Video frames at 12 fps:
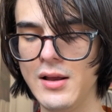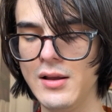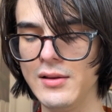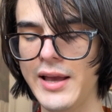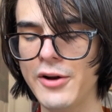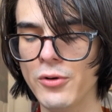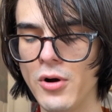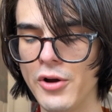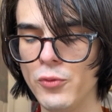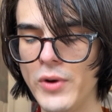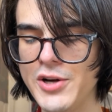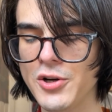Later
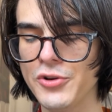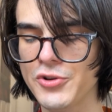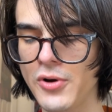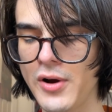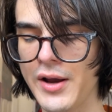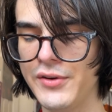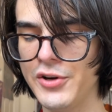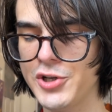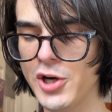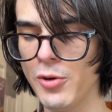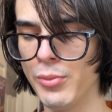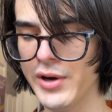on, we shall try to
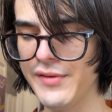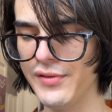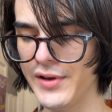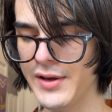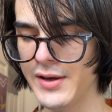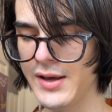show briefly,